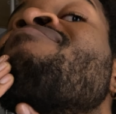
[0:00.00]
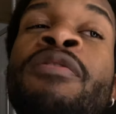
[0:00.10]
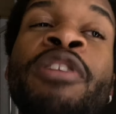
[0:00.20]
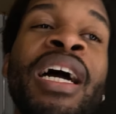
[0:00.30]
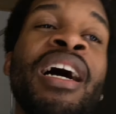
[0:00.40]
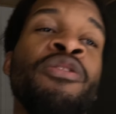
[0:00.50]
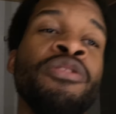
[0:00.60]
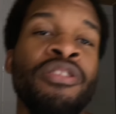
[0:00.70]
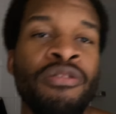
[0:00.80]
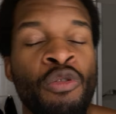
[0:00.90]
For y'all
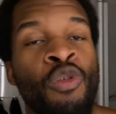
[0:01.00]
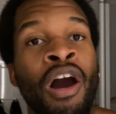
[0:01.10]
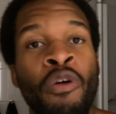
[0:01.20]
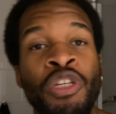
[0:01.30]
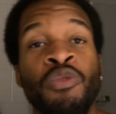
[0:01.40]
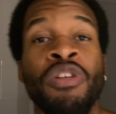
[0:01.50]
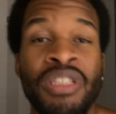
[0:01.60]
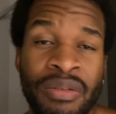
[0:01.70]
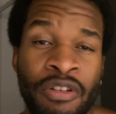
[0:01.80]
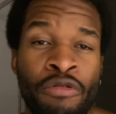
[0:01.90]
who always
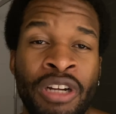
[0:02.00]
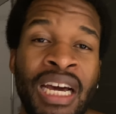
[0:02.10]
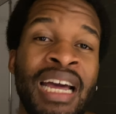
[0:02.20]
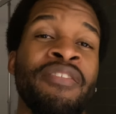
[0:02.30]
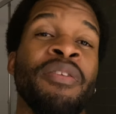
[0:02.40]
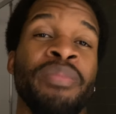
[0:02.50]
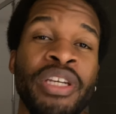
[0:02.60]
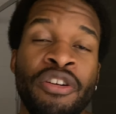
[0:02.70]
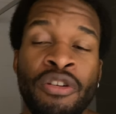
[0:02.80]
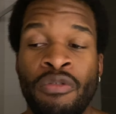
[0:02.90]
wanna have a
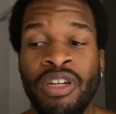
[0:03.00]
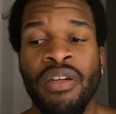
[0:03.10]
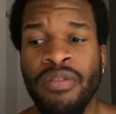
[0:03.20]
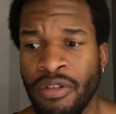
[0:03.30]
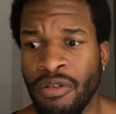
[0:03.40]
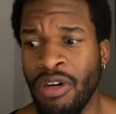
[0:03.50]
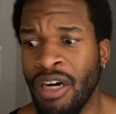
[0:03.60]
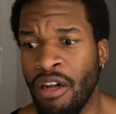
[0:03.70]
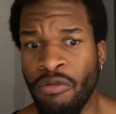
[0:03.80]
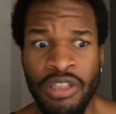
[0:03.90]
beard or whatever, who
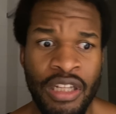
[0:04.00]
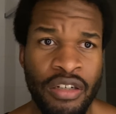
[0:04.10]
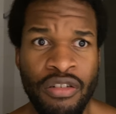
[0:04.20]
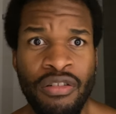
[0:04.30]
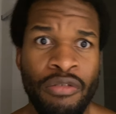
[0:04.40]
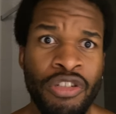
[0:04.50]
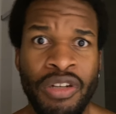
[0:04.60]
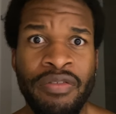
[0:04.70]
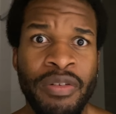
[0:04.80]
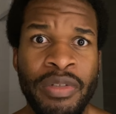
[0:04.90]
always like, oh, I want to
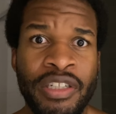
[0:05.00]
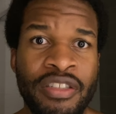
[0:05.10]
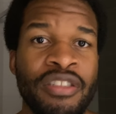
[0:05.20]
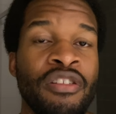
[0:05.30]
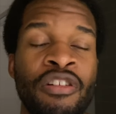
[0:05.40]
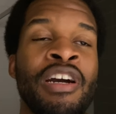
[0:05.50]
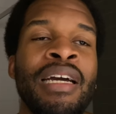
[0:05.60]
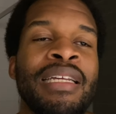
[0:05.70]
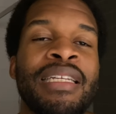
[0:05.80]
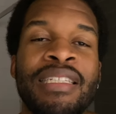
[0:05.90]
have a beard, you know,
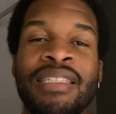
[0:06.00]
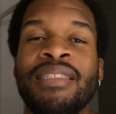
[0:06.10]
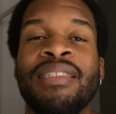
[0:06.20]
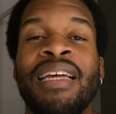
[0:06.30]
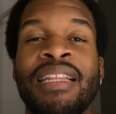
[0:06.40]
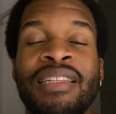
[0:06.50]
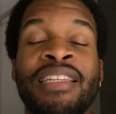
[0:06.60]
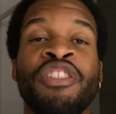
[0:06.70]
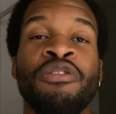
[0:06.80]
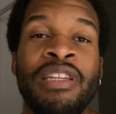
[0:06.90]
it's
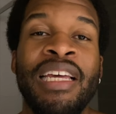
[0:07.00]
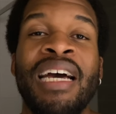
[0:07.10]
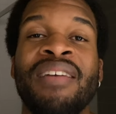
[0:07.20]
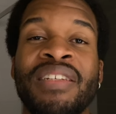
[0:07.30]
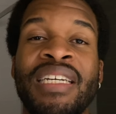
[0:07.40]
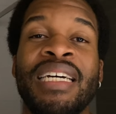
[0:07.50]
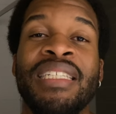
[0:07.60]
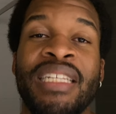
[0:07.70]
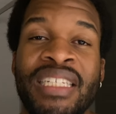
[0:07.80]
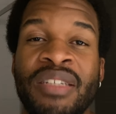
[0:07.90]
literally having a
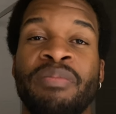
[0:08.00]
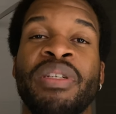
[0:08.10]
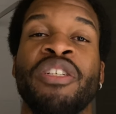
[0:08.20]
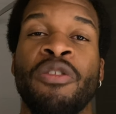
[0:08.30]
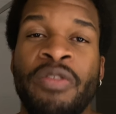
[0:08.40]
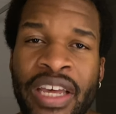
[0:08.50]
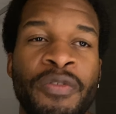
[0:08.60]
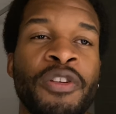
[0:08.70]
second pair of hair.